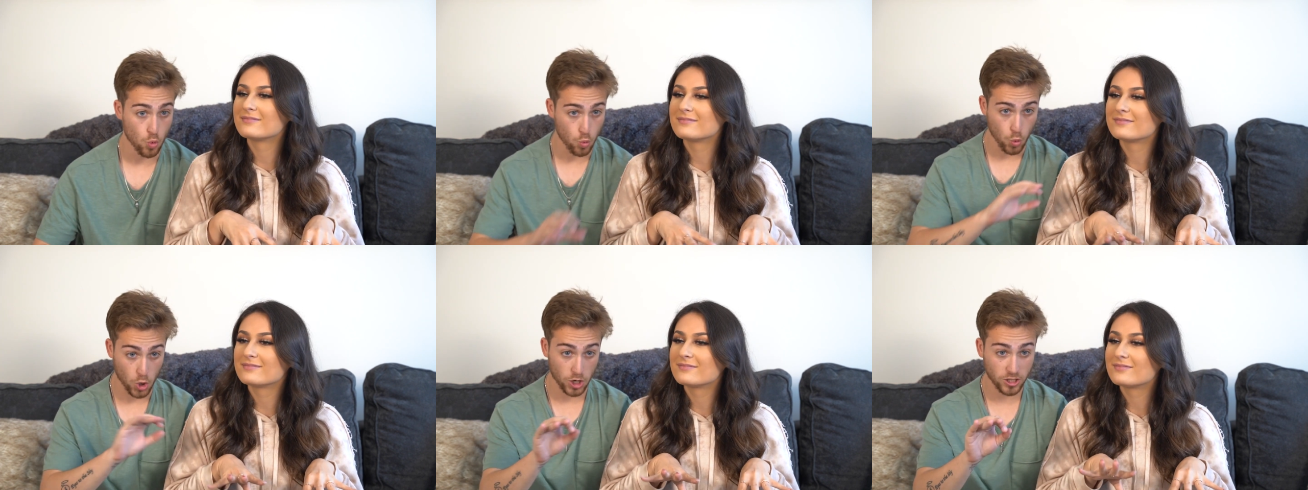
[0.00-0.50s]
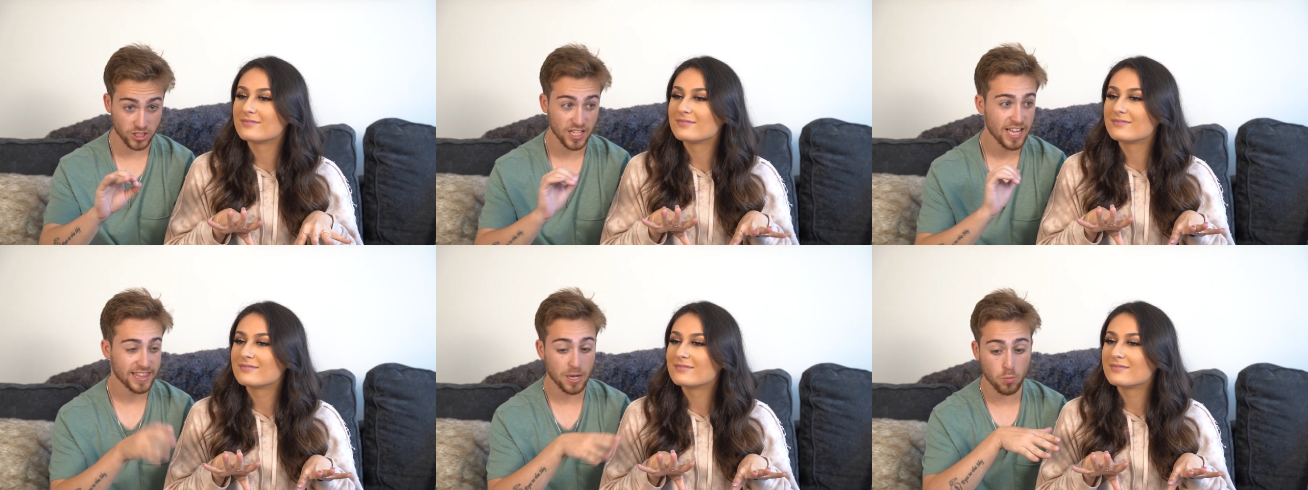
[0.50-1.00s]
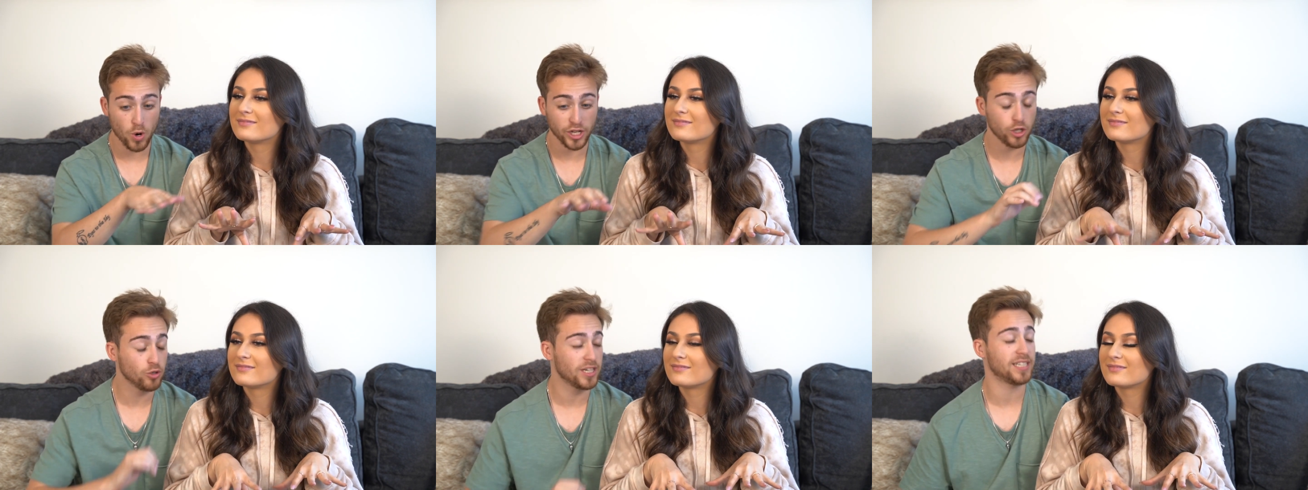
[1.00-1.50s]
Speaker 1: worse than what
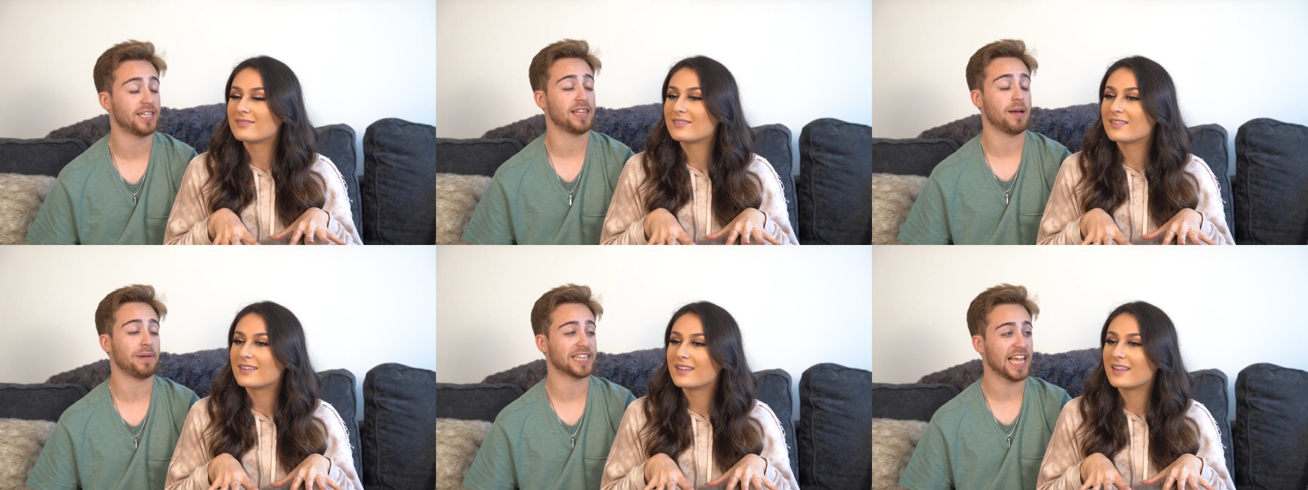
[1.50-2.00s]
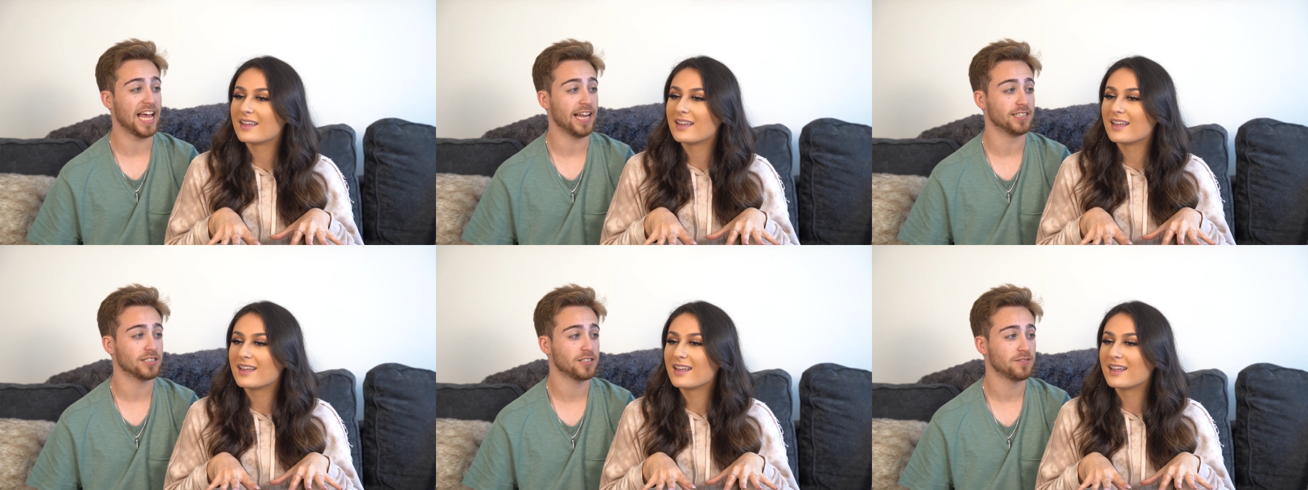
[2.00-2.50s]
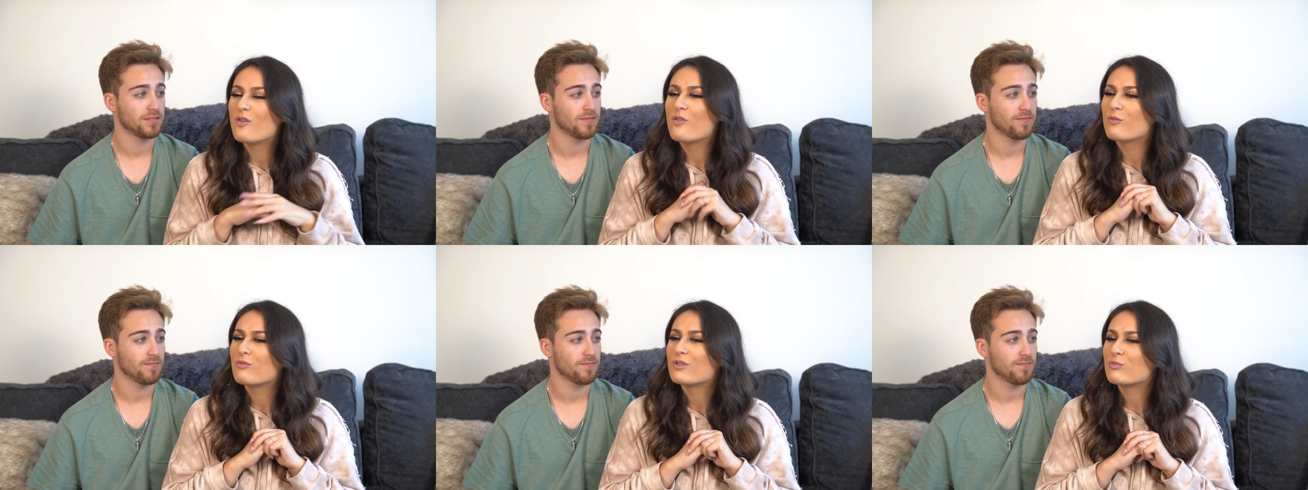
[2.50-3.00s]
you did to them at the end.
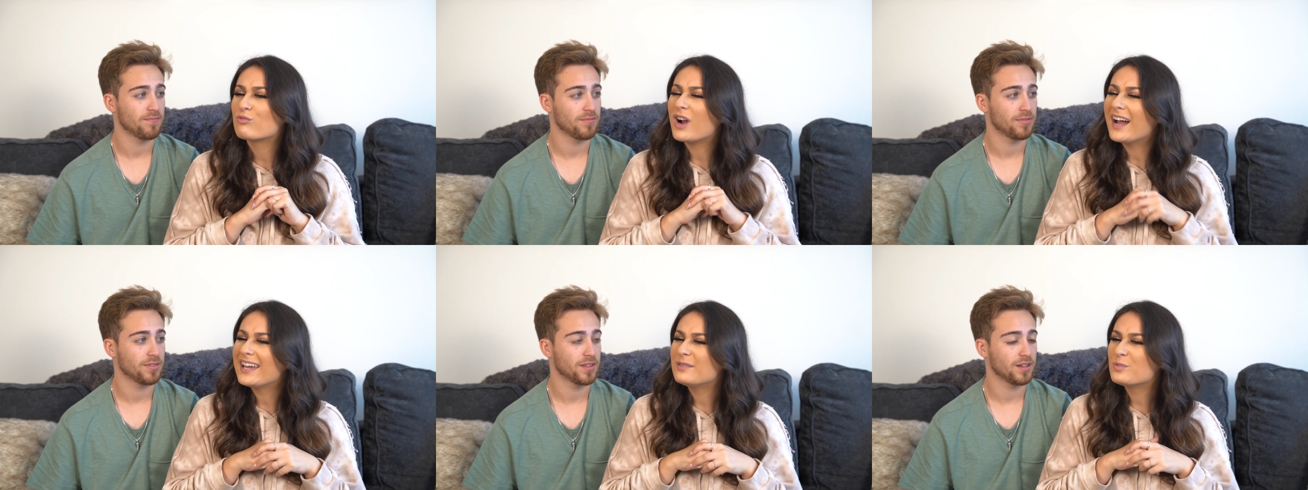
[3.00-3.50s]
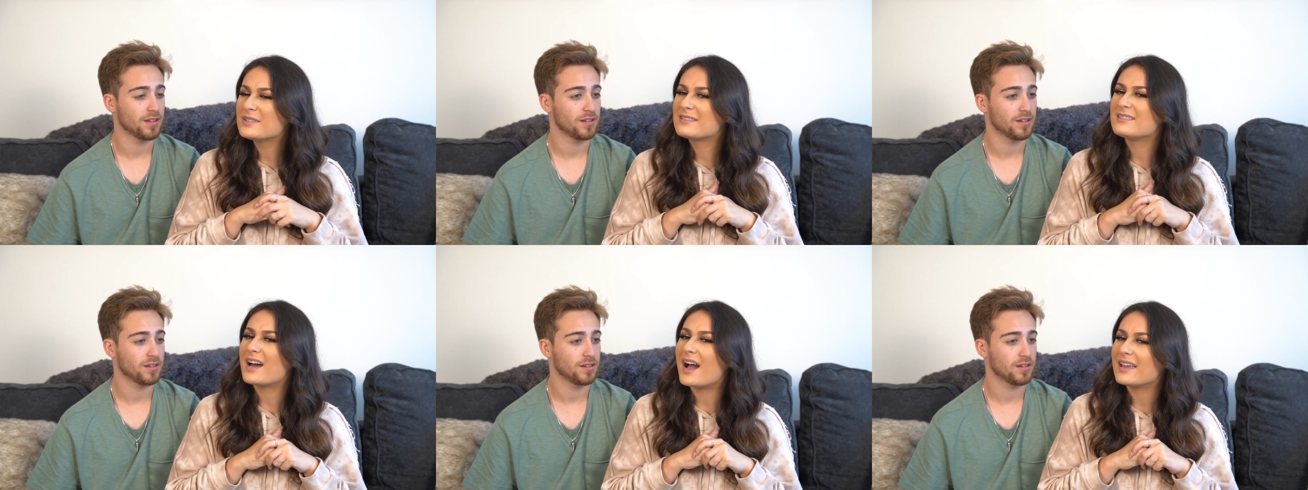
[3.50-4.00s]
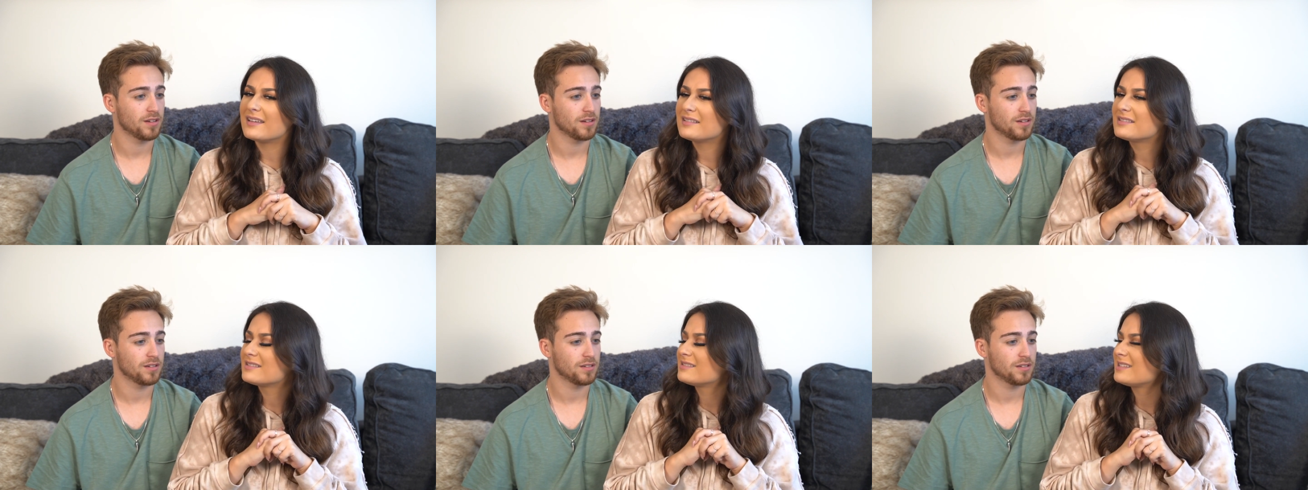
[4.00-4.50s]
Speaker 2: Ryan was
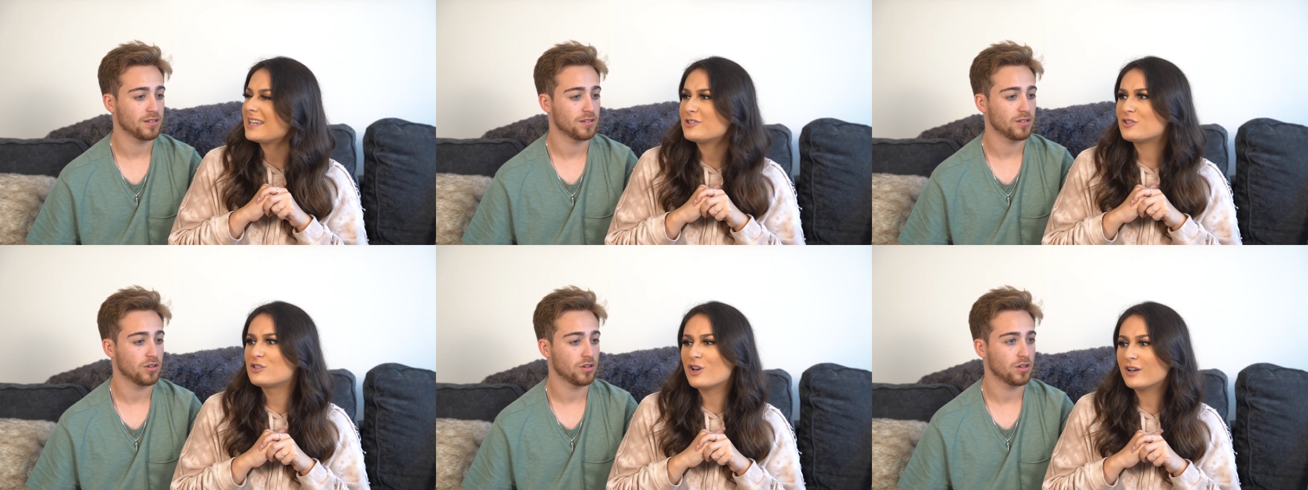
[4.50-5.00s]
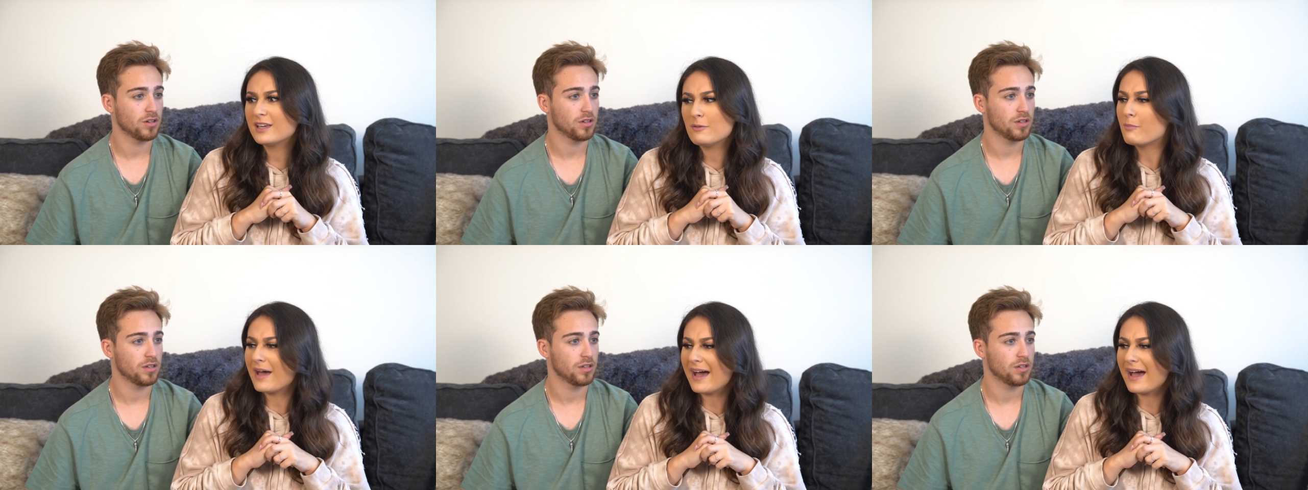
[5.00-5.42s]
nice. He just took it